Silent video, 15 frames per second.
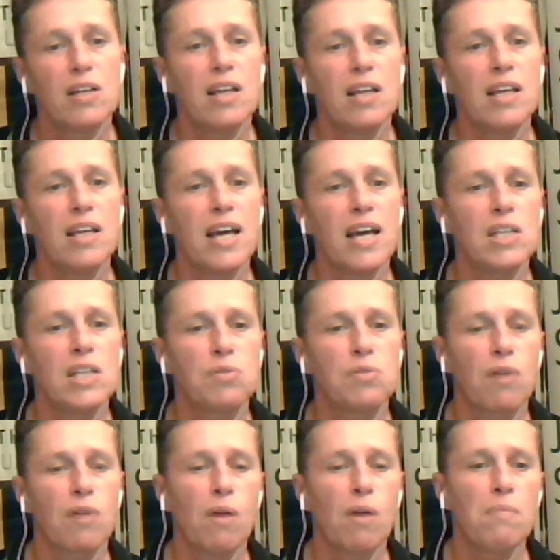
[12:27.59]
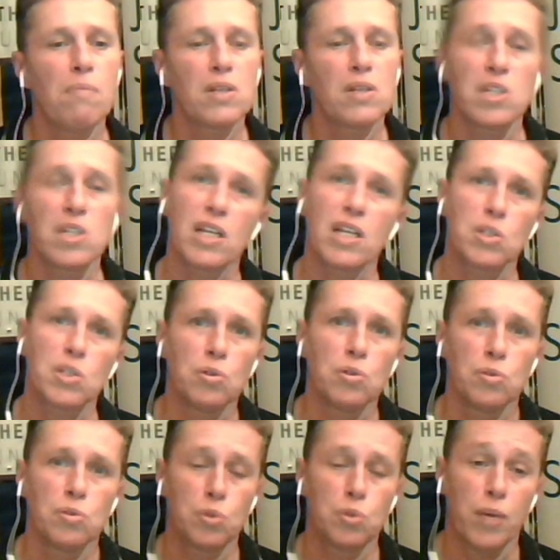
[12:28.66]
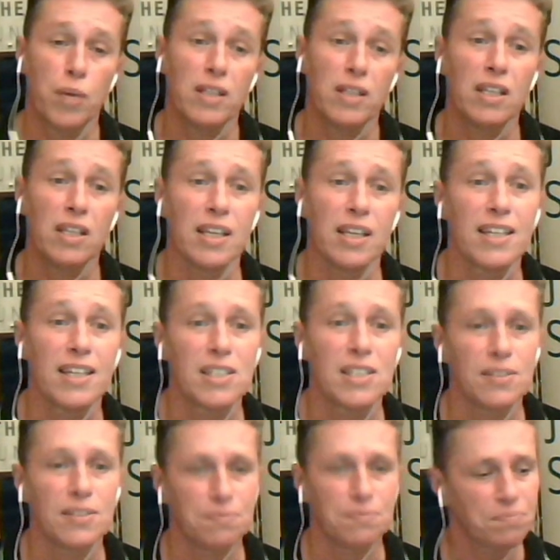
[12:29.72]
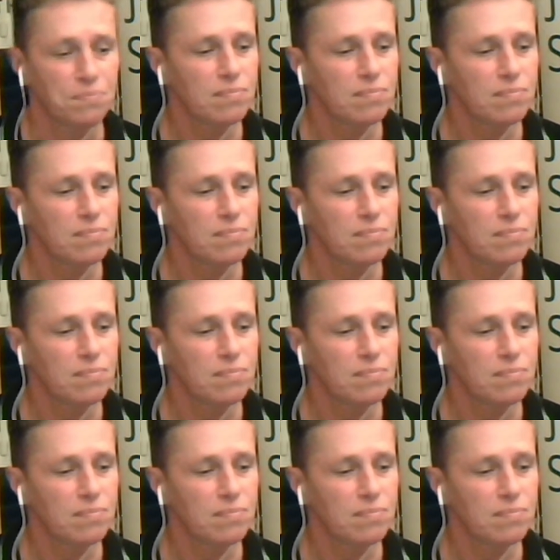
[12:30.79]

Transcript: in the age from 6 to 20 years.